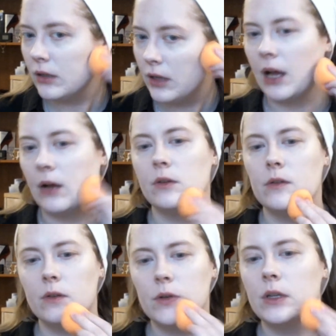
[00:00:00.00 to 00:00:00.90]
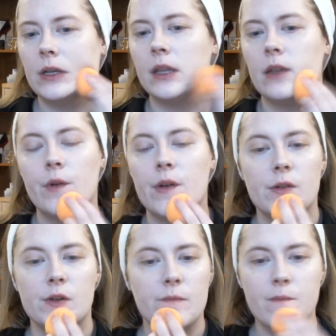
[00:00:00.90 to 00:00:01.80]
out in the
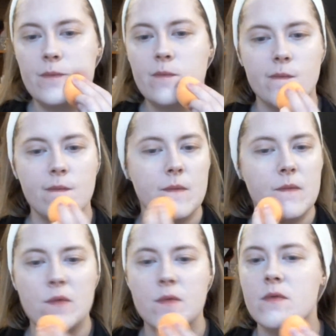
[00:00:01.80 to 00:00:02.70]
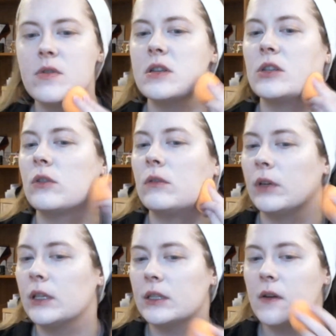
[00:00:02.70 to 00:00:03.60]
face into
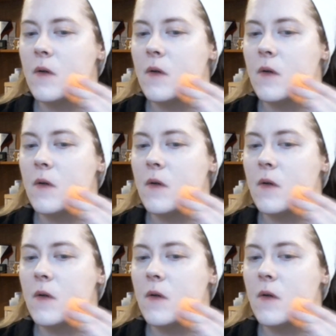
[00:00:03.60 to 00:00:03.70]
this.